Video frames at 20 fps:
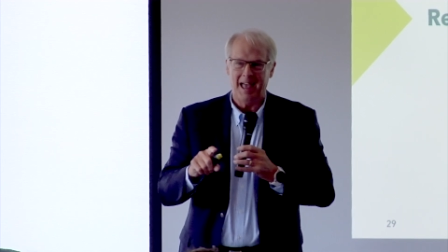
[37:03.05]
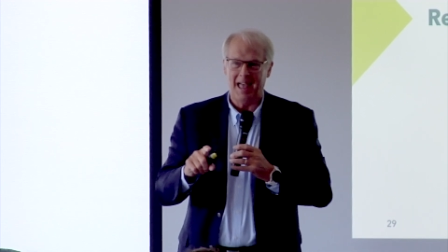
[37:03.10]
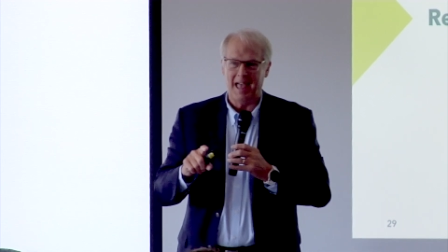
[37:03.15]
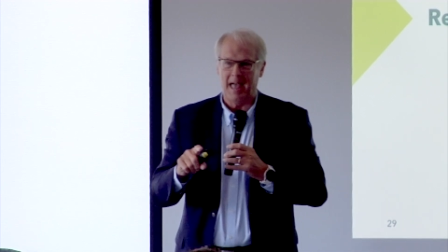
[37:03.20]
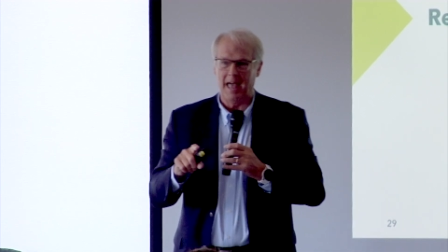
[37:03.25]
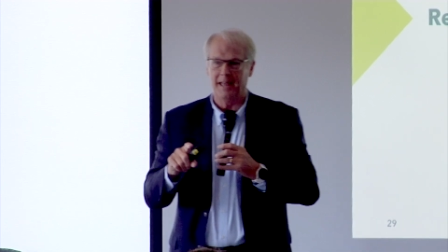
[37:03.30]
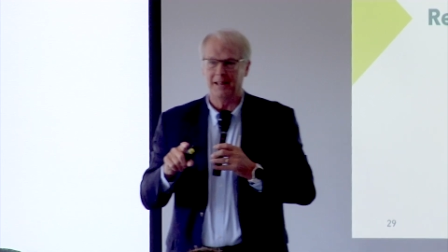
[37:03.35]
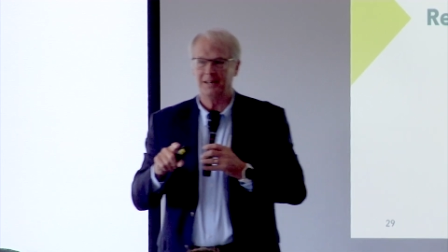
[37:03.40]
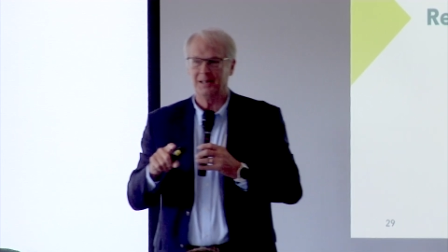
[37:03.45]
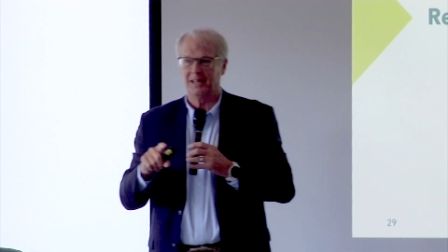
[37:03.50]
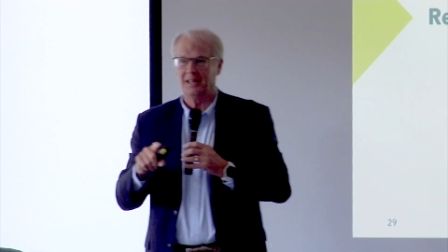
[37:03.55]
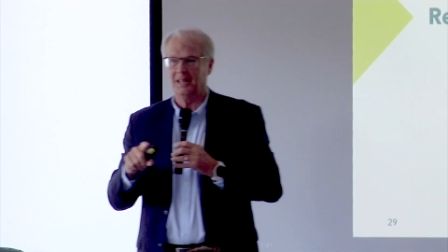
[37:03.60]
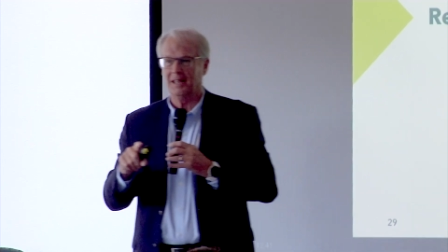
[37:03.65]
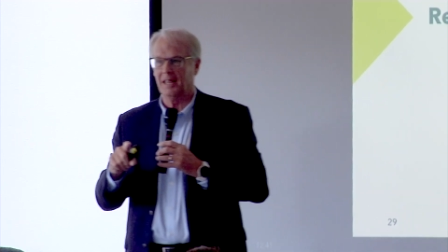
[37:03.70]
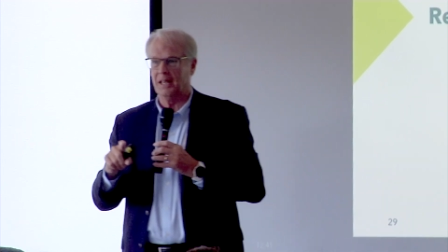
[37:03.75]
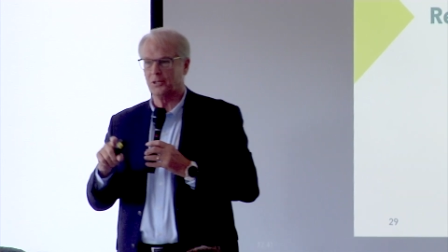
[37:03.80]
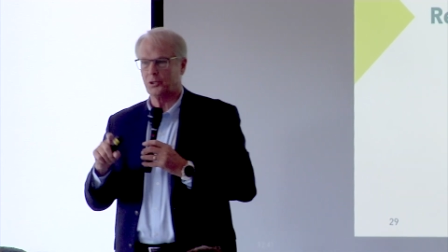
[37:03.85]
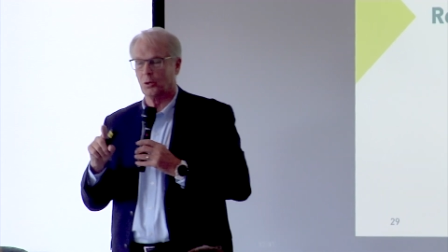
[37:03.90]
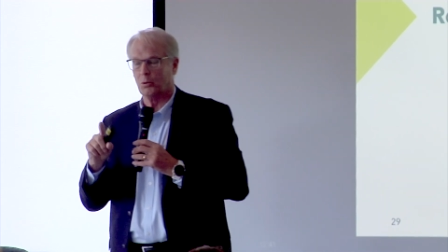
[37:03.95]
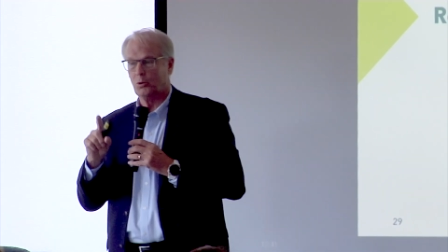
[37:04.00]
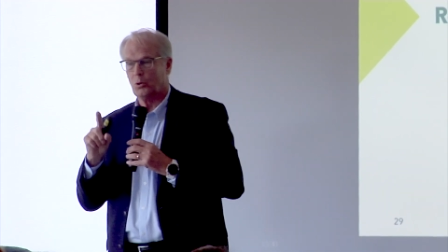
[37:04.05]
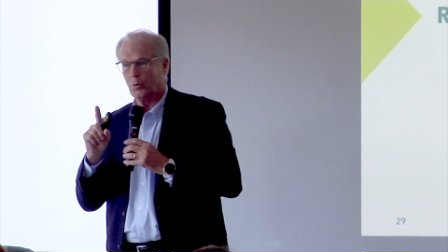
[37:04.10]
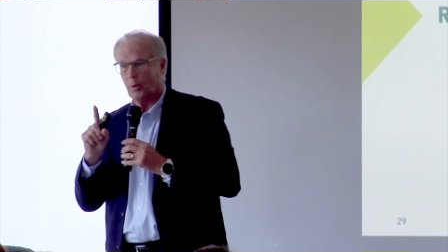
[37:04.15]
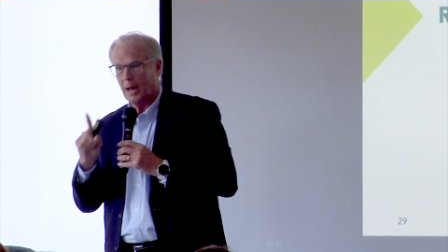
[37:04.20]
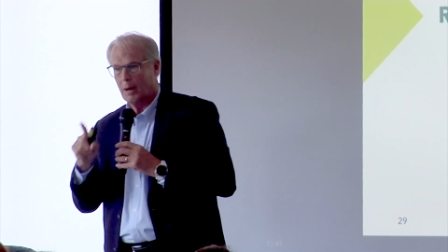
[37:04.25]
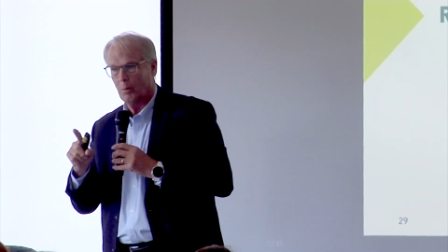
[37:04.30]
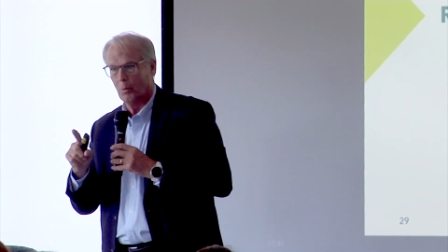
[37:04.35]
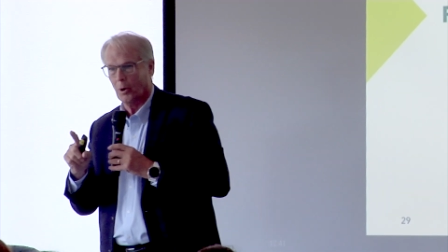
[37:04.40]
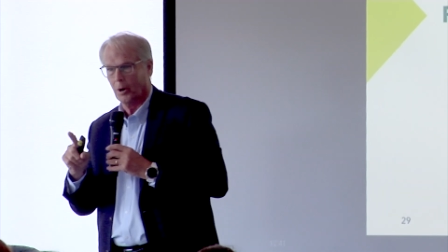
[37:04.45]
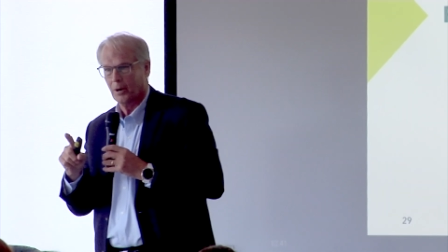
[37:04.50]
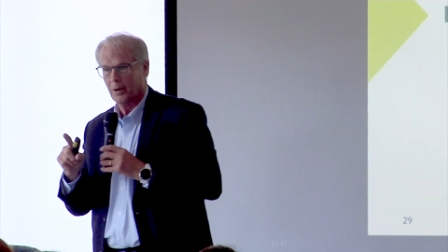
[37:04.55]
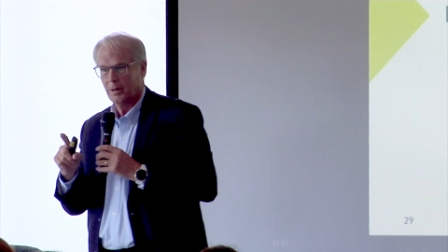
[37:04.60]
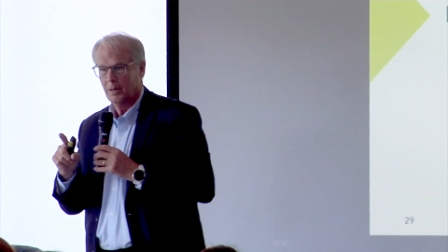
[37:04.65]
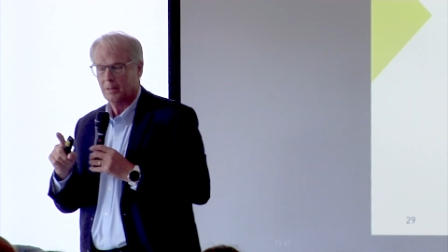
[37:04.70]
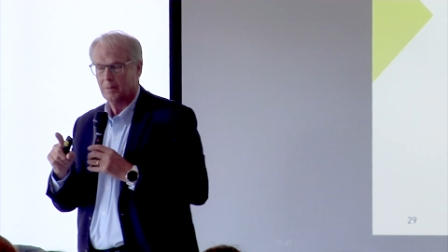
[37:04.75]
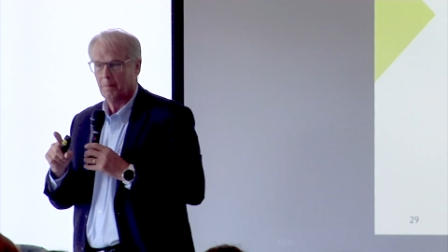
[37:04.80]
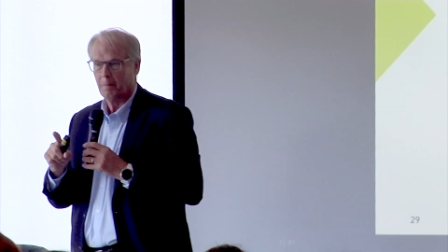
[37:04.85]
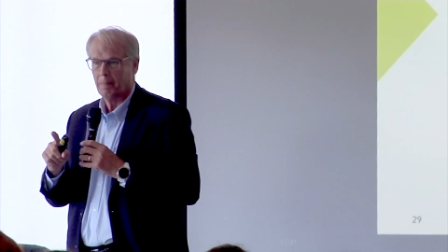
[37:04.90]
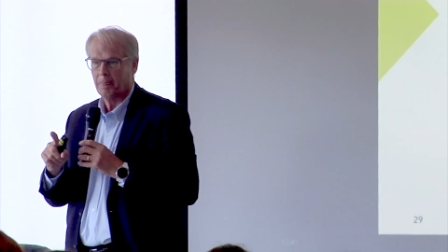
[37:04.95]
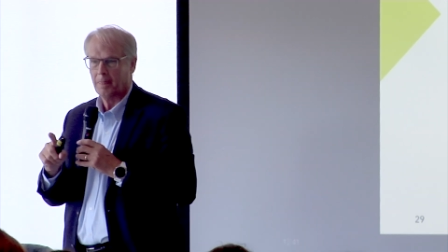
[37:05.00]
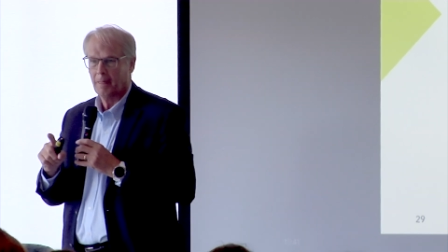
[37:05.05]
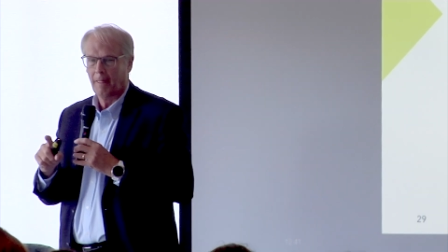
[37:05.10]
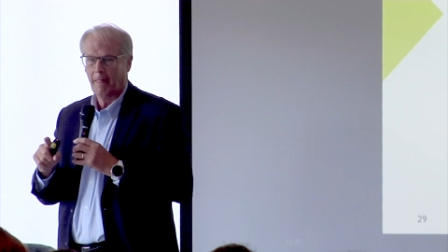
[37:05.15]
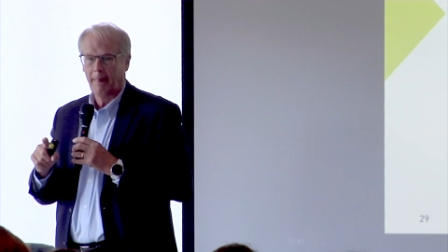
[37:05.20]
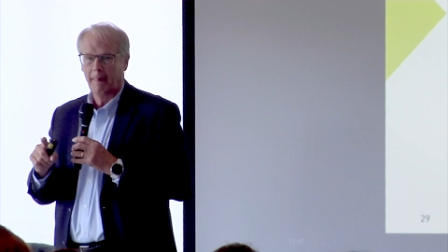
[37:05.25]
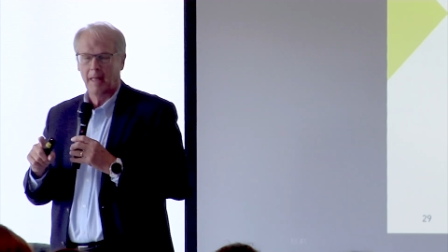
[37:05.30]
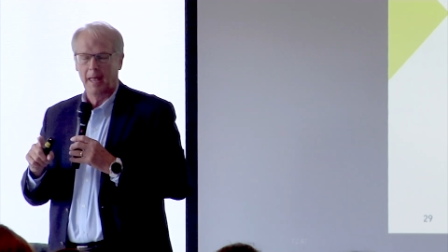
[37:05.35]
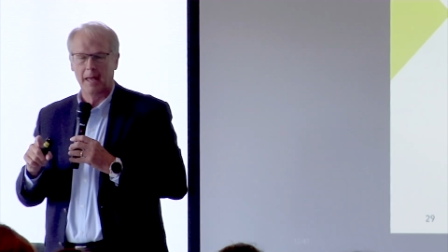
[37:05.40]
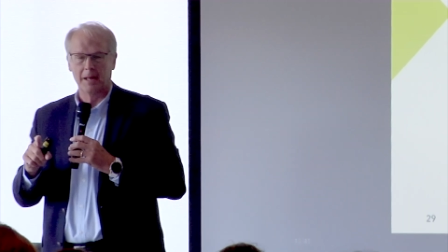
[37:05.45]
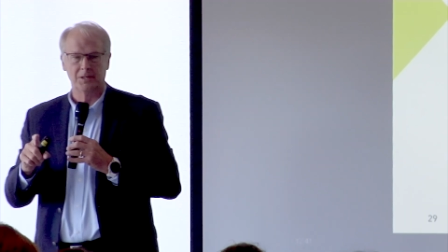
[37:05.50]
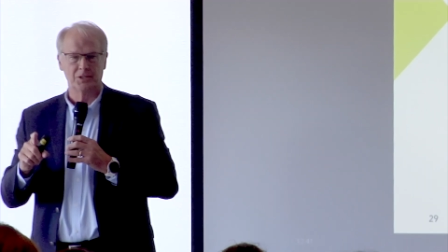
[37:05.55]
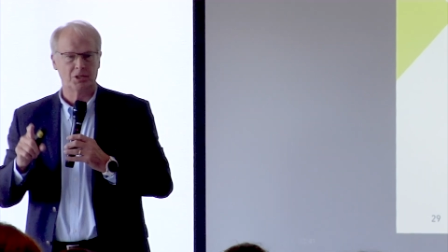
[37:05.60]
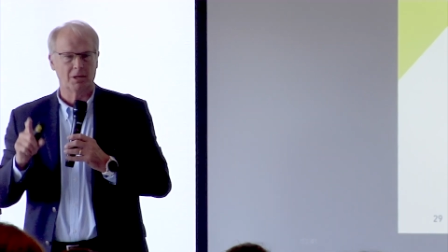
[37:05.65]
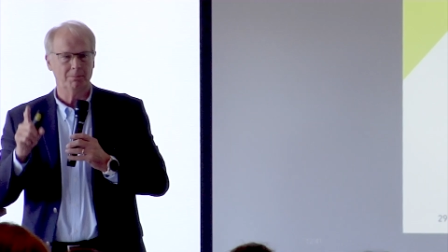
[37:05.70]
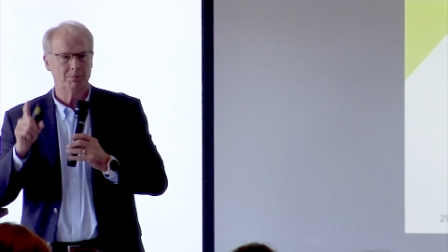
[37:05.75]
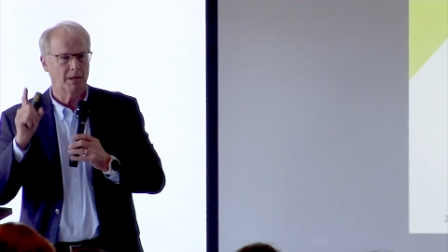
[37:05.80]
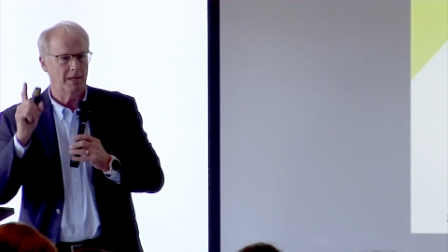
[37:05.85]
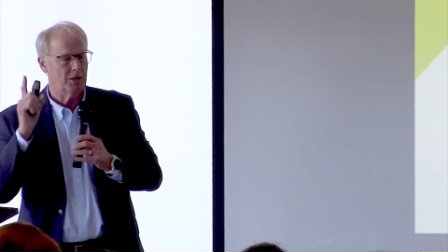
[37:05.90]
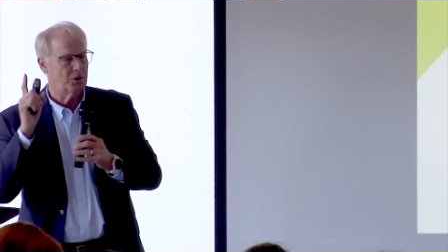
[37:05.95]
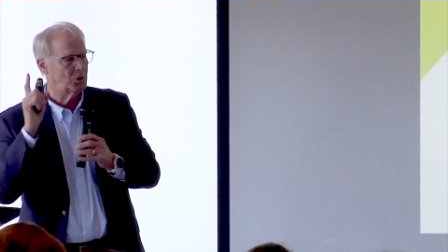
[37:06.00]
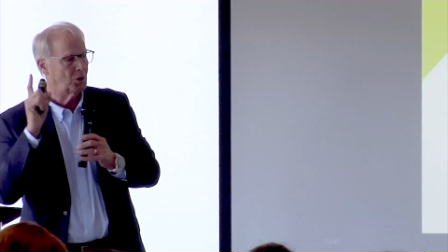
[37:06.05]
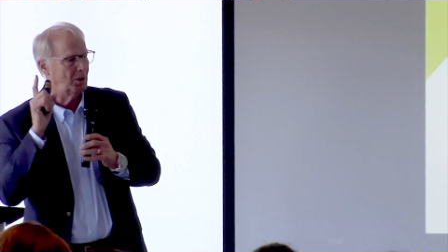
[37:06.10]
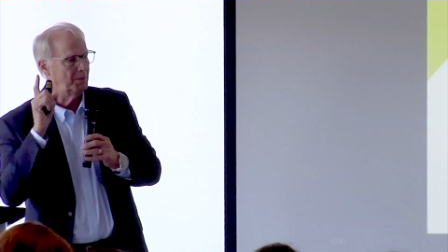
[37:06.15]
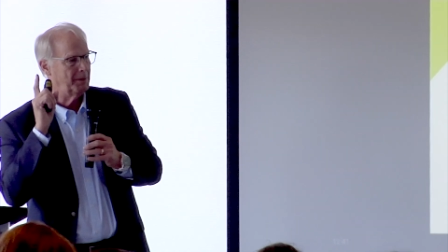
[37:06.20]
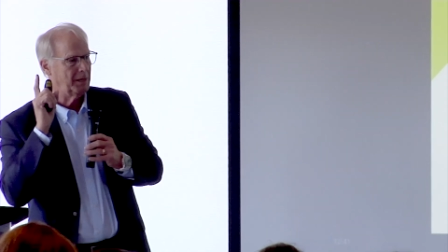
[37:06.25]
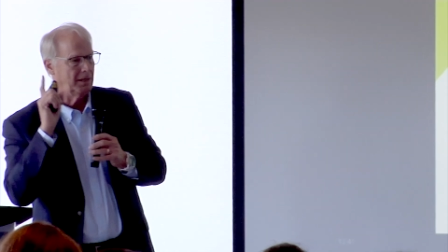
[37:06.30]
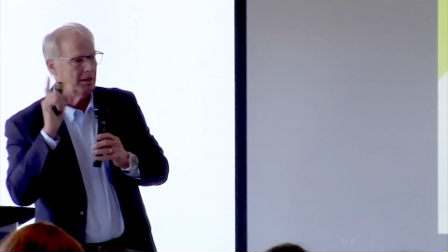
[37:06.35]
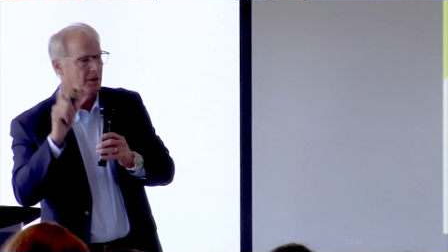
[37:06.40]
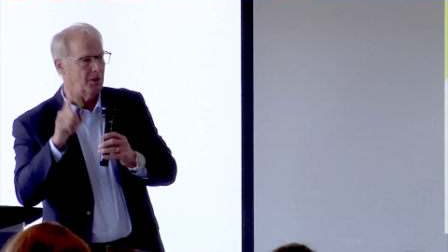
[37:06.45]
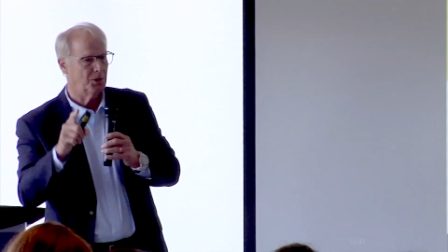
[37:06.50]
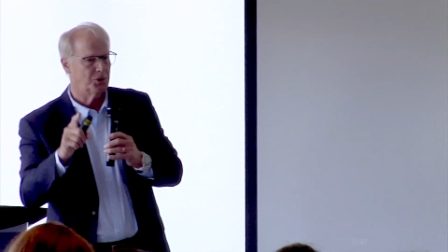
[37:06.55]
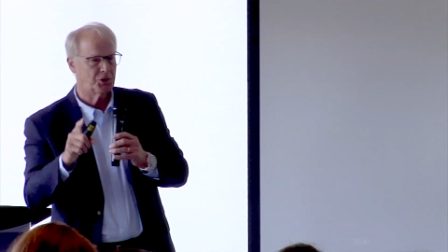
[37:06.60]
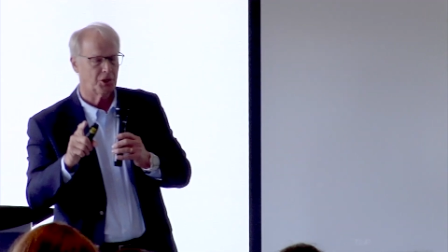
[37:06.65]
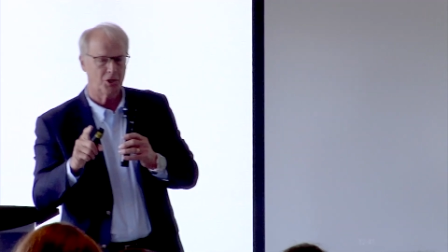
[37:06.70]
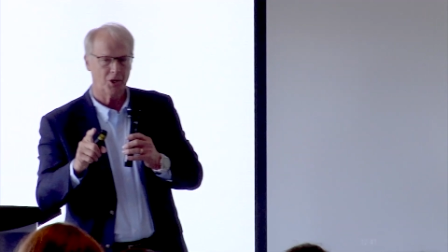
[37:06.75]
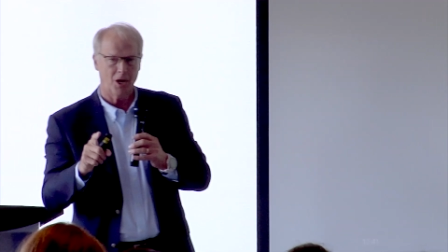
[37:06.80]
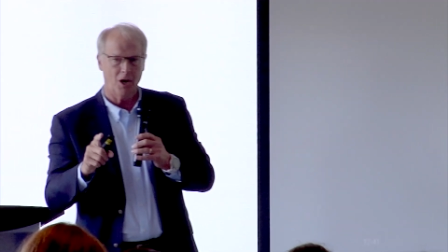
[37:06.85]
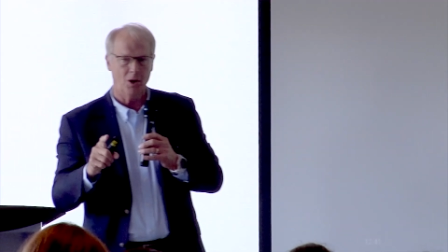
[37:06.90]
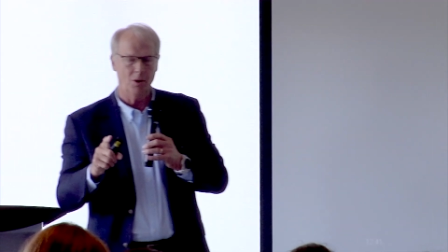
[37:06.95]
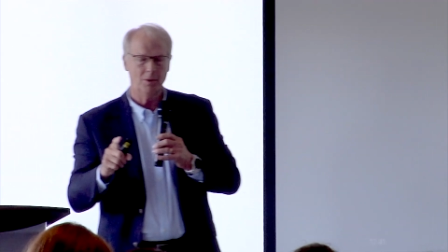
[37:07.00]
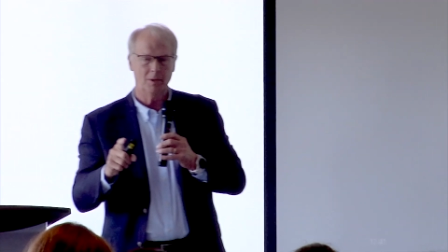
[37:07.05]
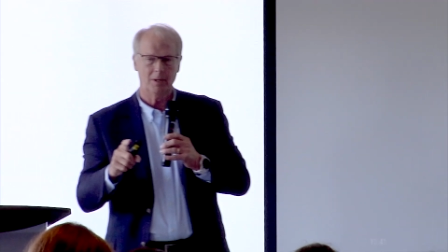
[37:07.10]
And it's a great word. And somebody told me years ago,